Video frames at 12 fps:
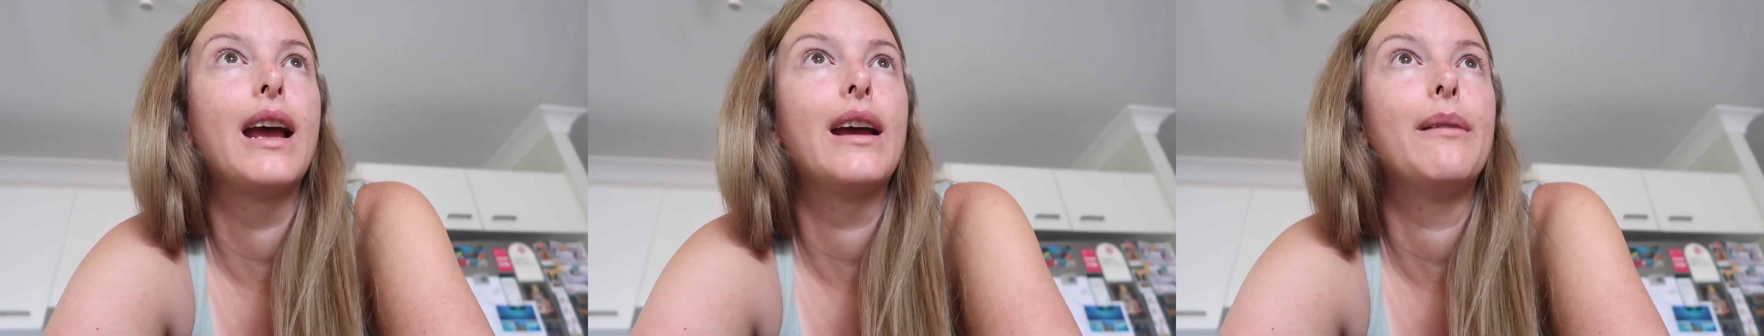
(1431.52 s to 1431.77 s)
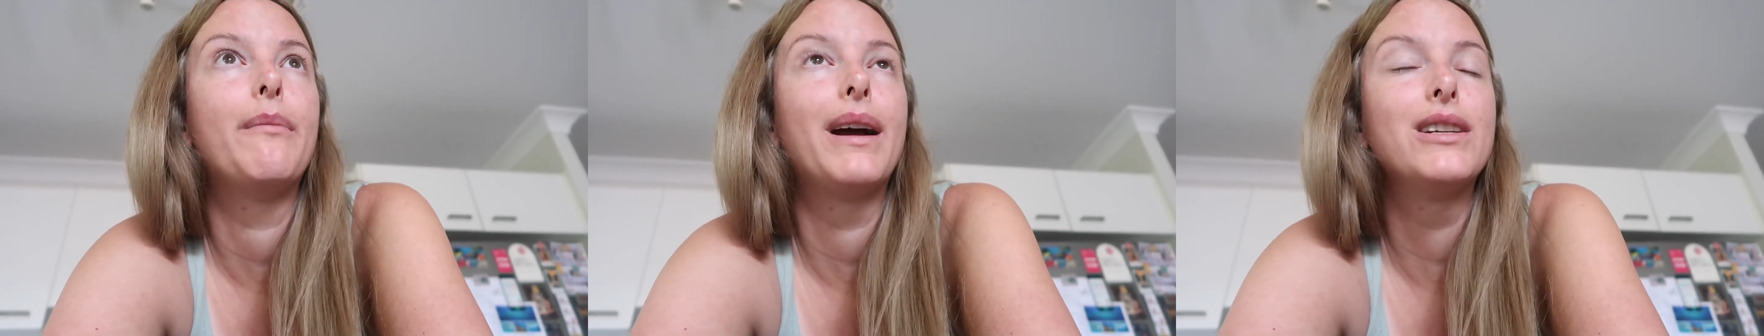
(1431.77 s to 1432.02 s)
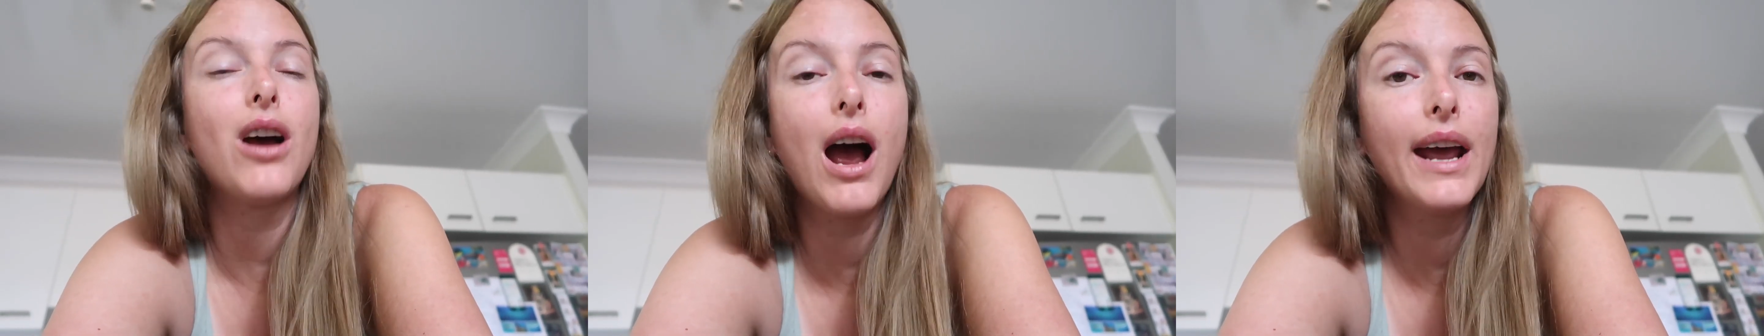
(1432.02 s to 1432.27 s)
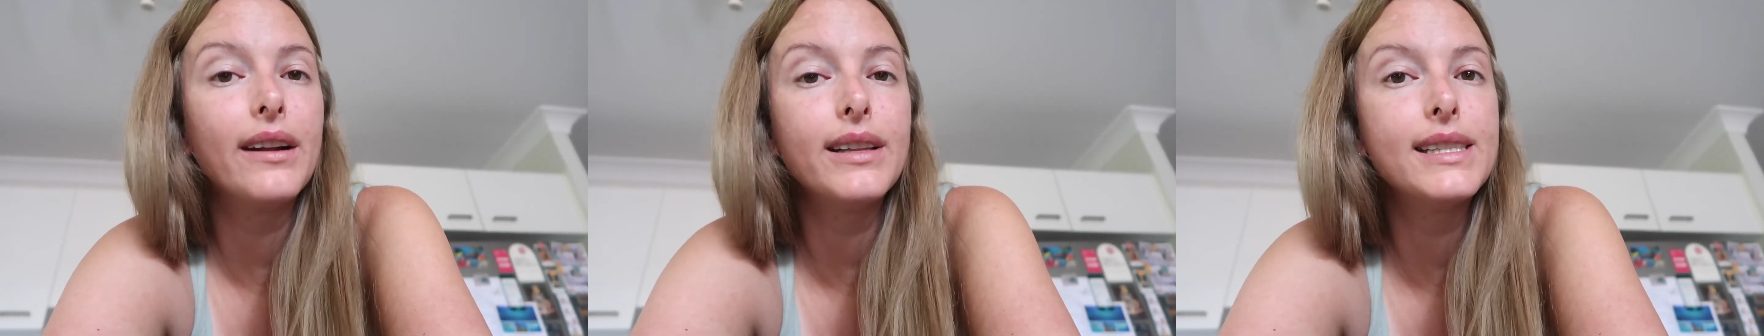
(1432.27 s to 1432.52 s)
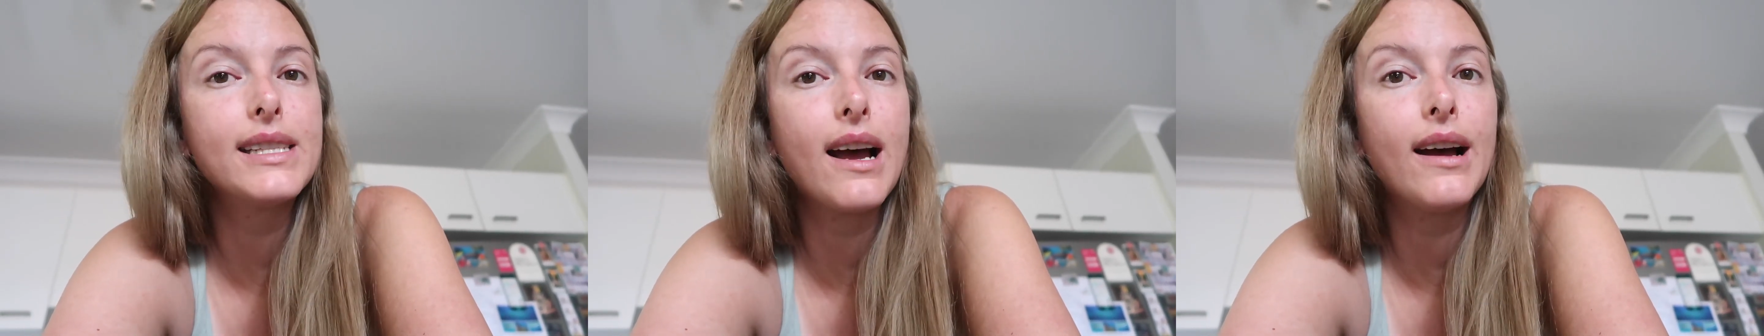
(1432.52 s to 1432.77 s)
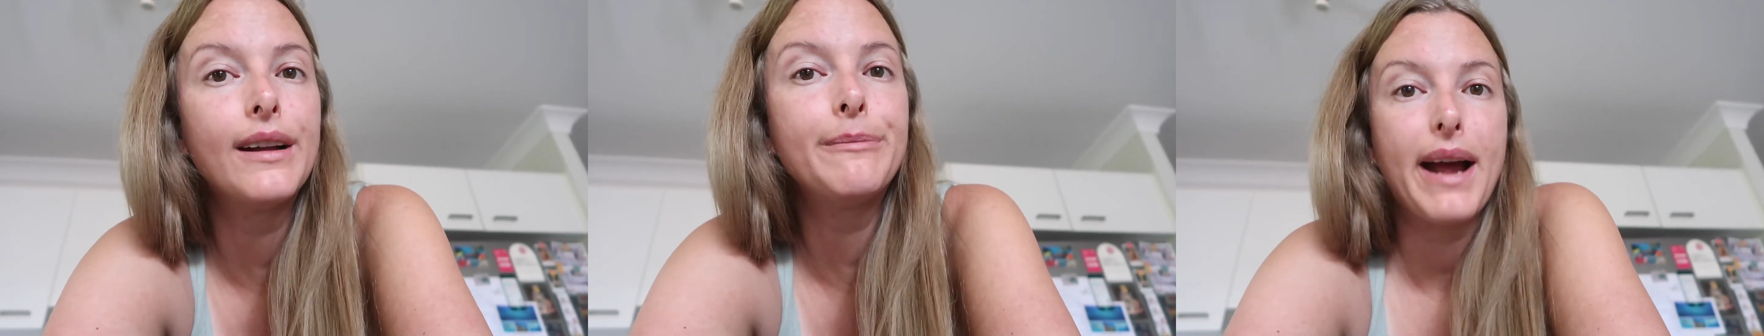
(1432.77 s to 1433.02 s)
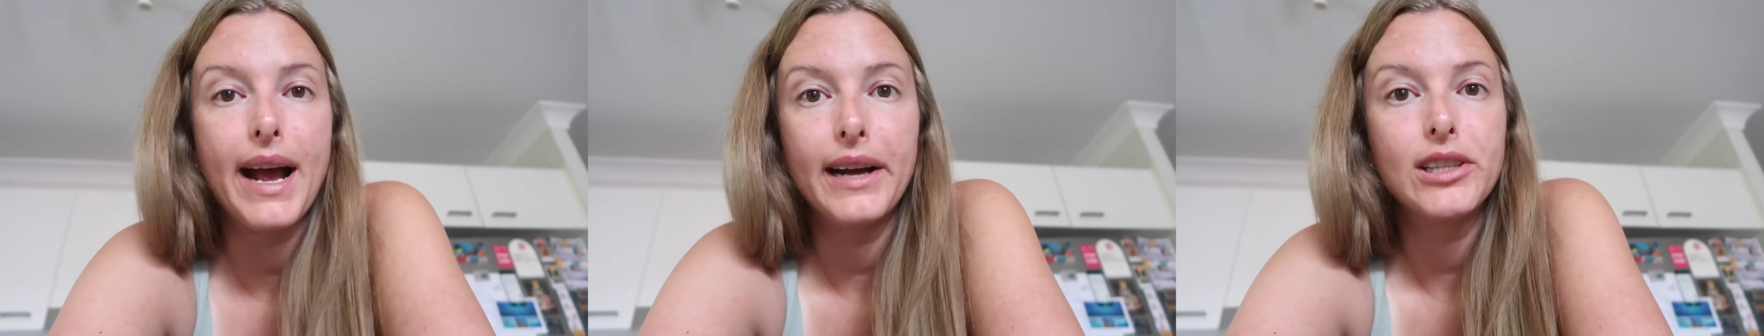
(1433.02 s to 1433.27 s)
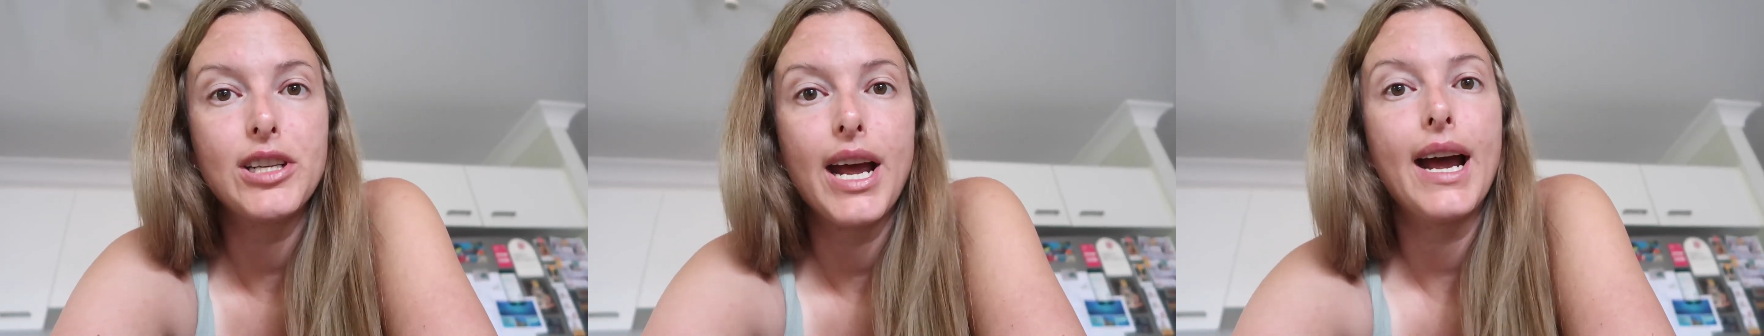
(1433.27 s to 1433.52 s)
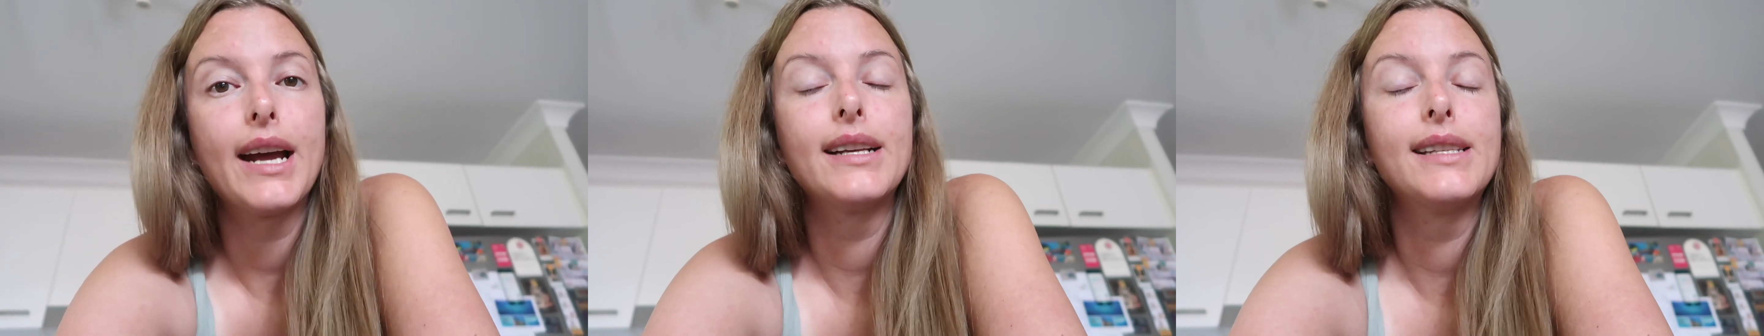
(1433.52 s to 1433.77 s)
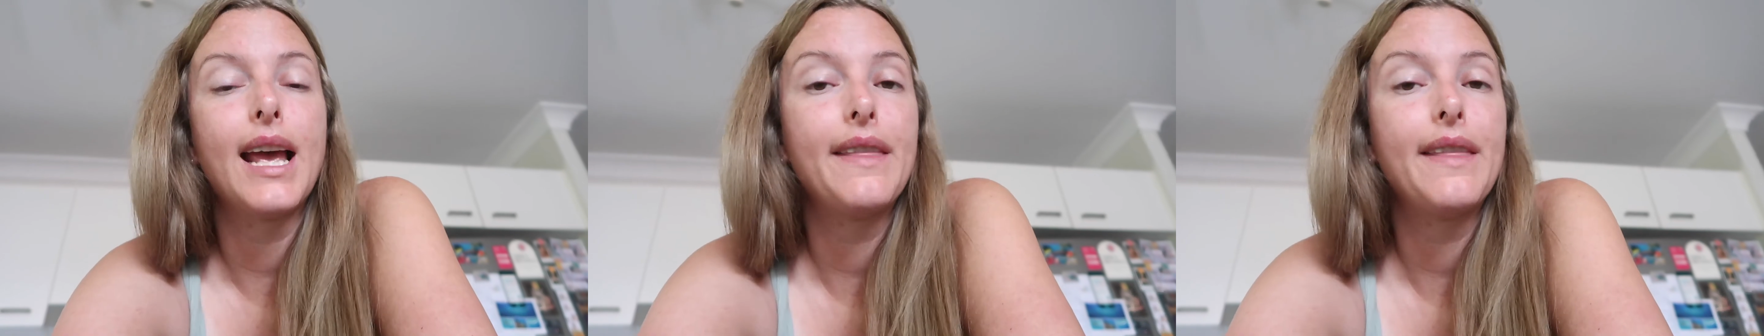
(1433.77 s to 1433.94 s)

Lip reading: and my title is done, my hashtags,